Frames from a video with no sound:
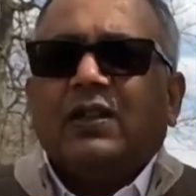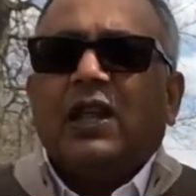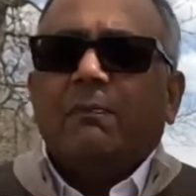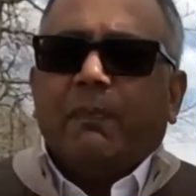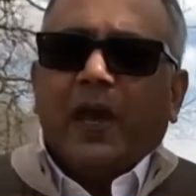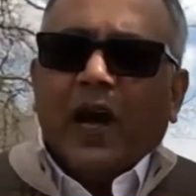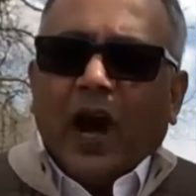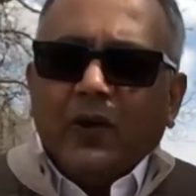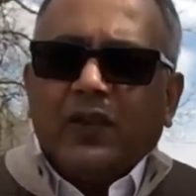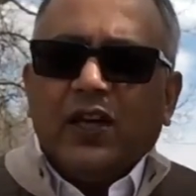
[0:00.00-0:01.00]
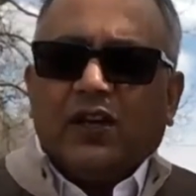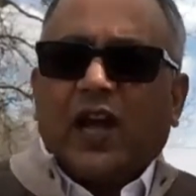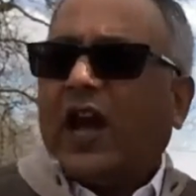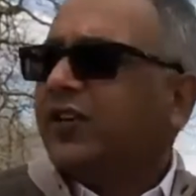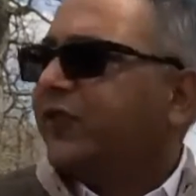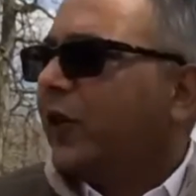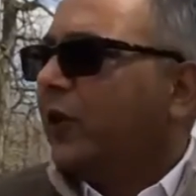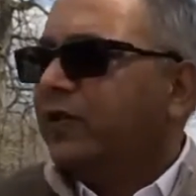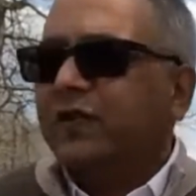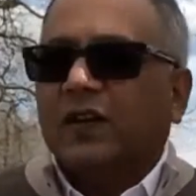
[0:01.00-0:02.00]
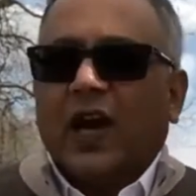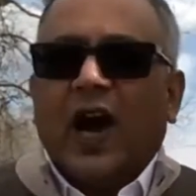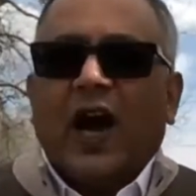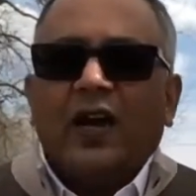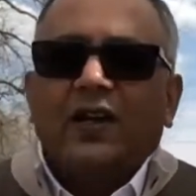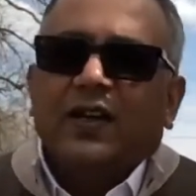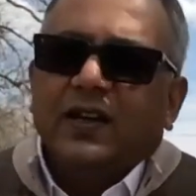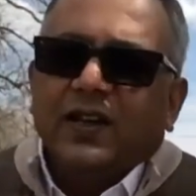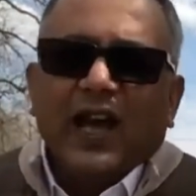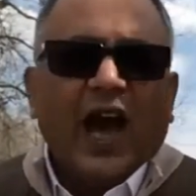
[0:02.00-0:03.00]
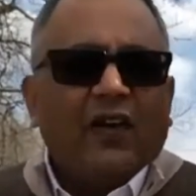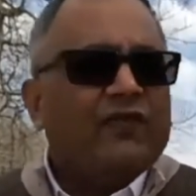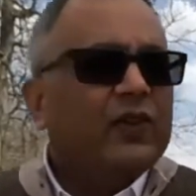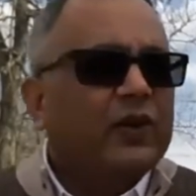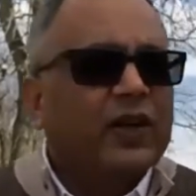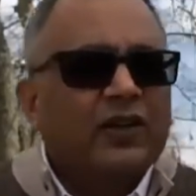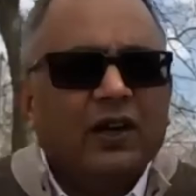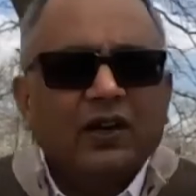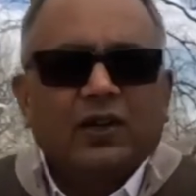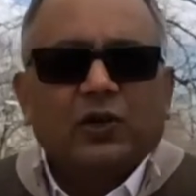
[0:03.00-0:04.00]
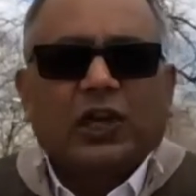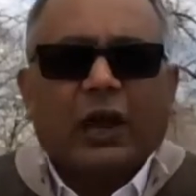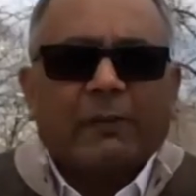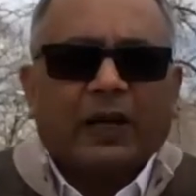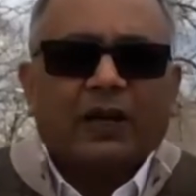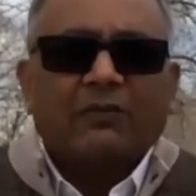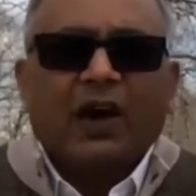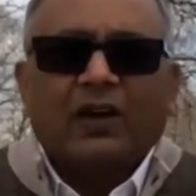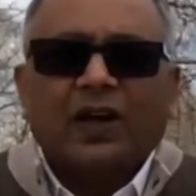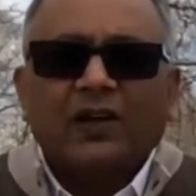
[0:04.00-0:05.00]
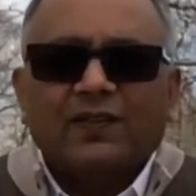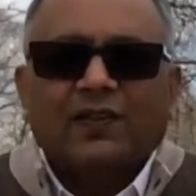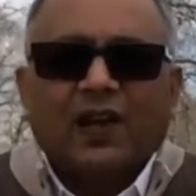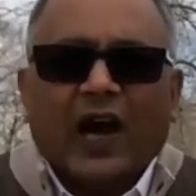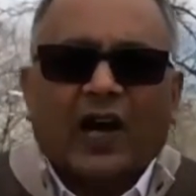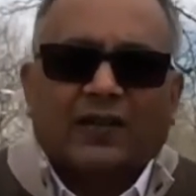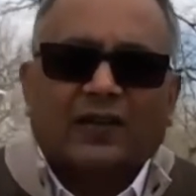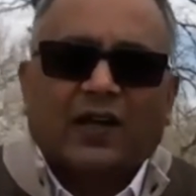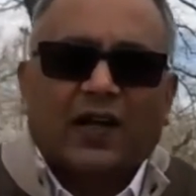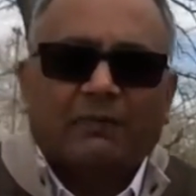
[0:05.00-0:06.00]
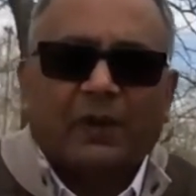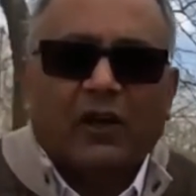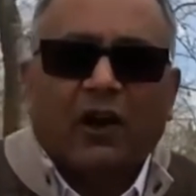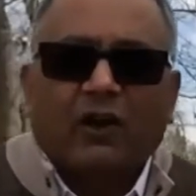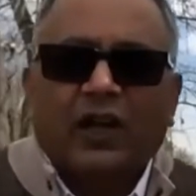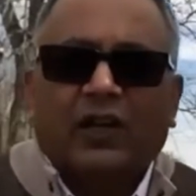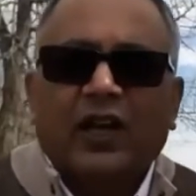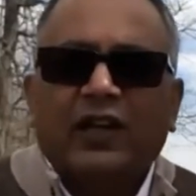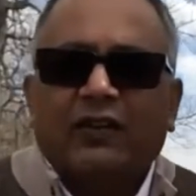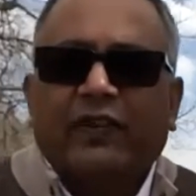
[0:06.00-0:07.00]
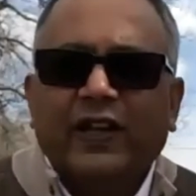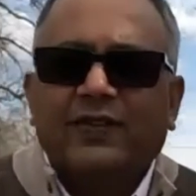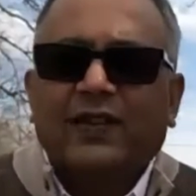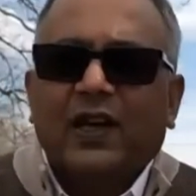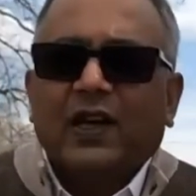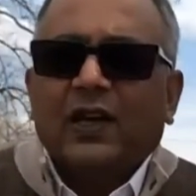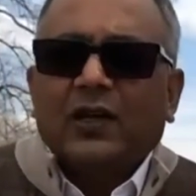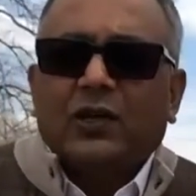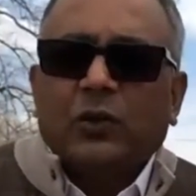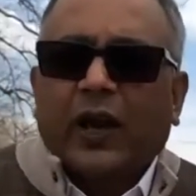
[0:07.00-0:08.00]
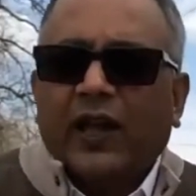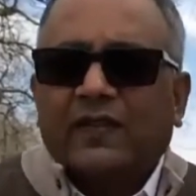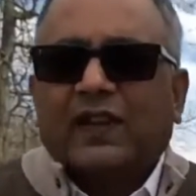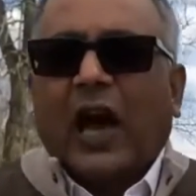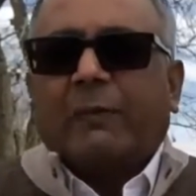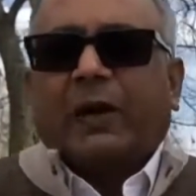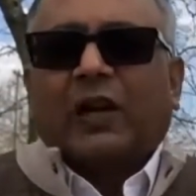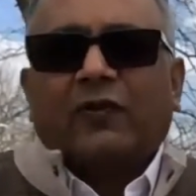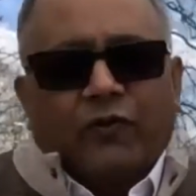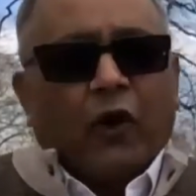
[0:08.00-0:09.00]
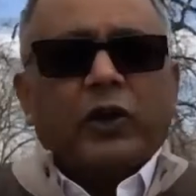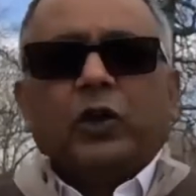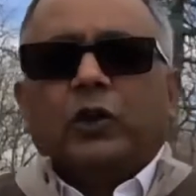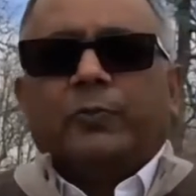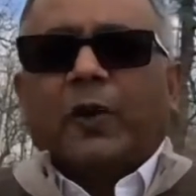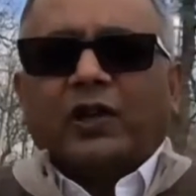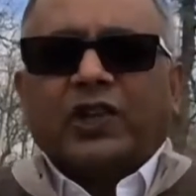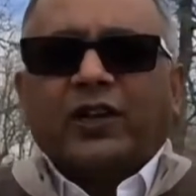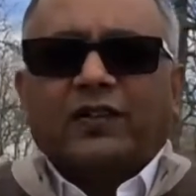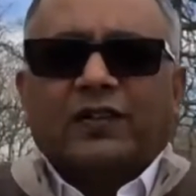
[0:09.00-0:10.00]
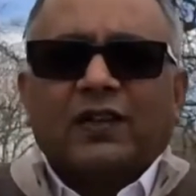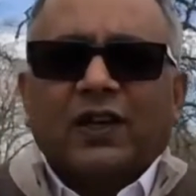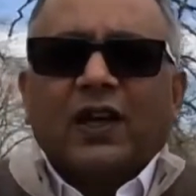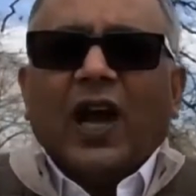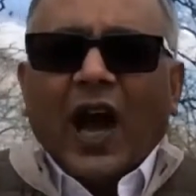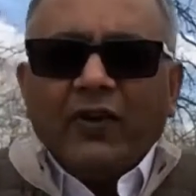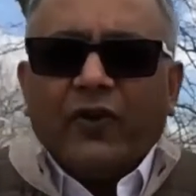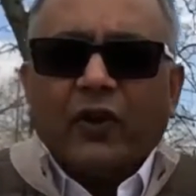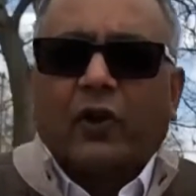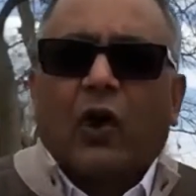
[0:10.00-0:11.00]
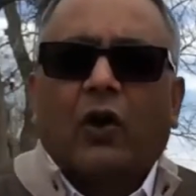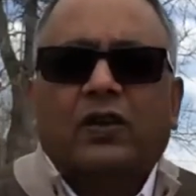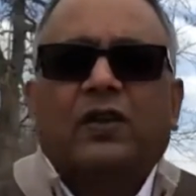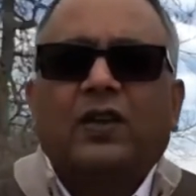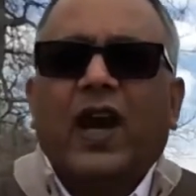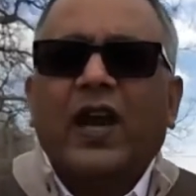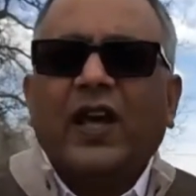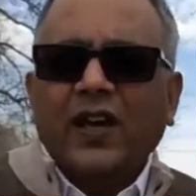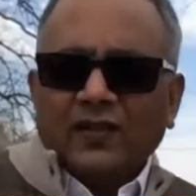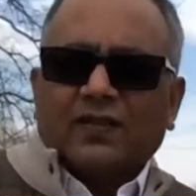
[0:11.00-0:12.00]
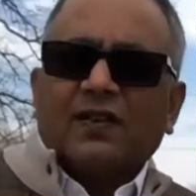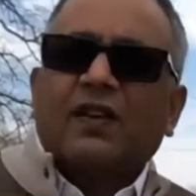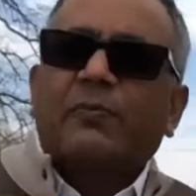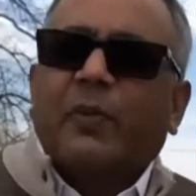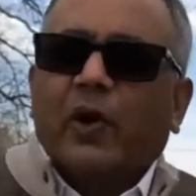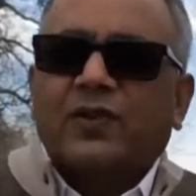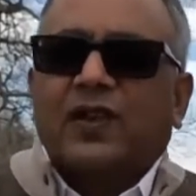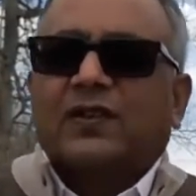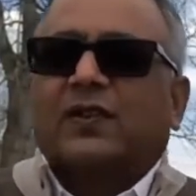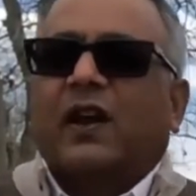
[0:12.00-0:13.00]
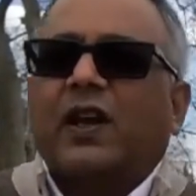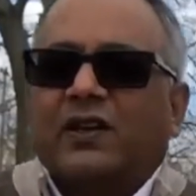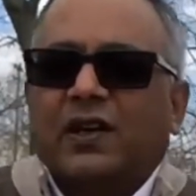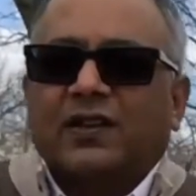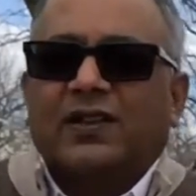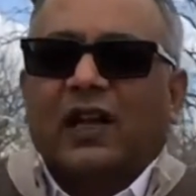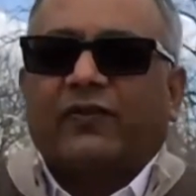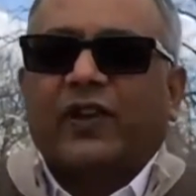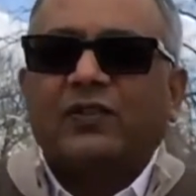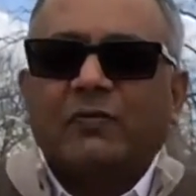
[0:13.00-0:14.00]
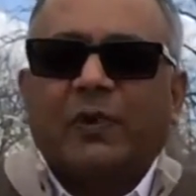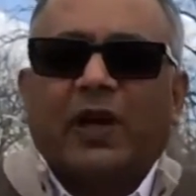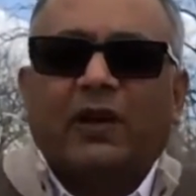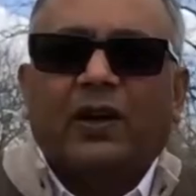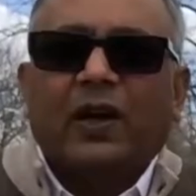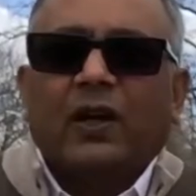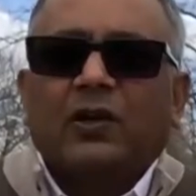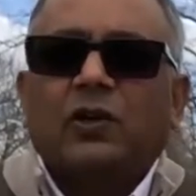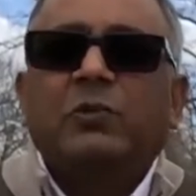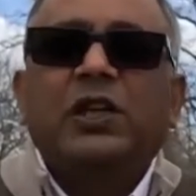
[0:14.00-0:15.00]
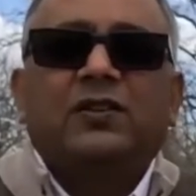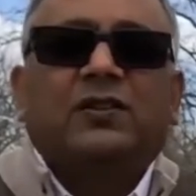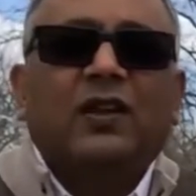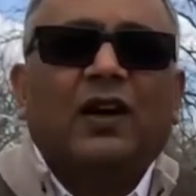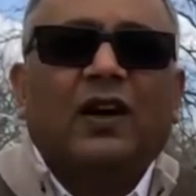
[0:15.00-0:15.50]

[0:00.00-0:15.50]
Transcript: they pay out their cash flows and they have to return to capital markets at periodic intervals to raise capital for new projects and for growth. And I guess this imposes greater self-discipline to meet